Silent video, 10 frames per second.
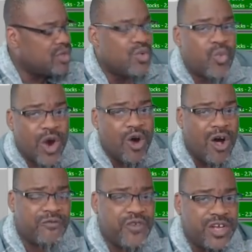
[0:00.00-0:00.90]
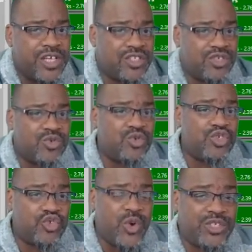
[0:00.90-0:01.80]
We're offering this
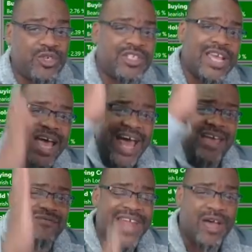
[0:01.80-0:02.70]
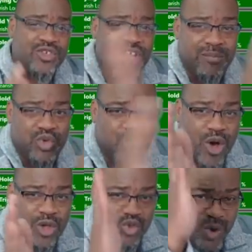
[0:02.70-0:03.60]
to Twitchers. I have now dubbed you
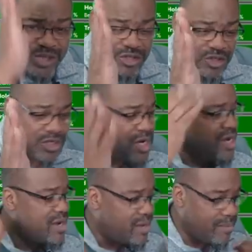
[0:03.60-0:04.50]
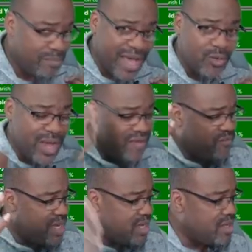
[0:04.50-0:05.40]
all Twitchers by way
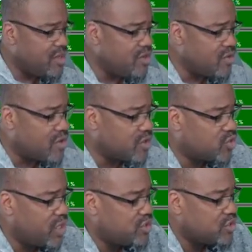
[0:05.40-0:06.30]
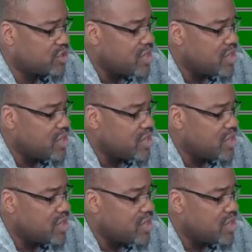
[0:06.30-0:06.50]
of me. You're all Twitchers.